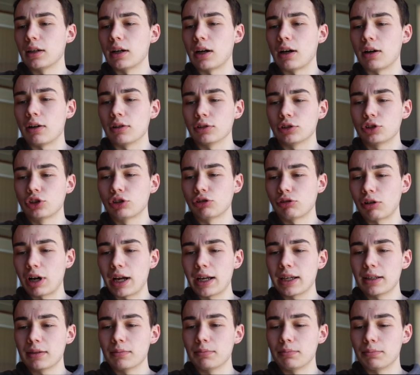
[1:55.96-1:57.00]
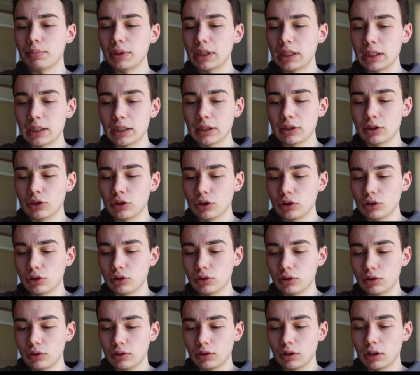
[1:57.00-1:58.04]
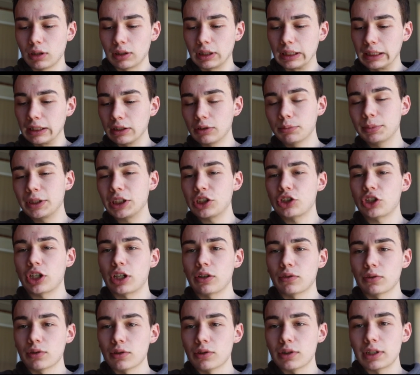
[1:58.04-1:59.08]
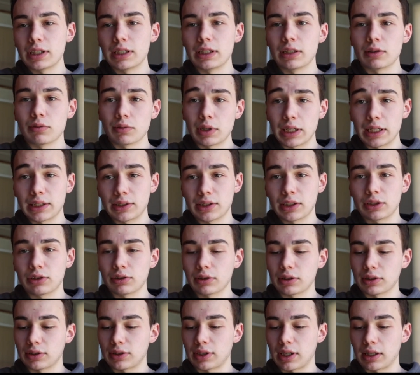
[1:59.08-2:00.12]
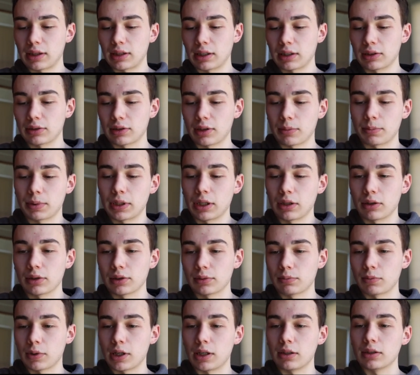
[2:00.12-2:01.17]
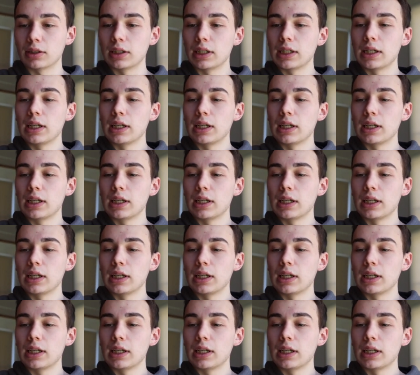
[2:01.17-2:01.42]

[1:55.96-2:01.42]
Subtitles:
I'll try and be a little bit general in ways that you can set things up here as well.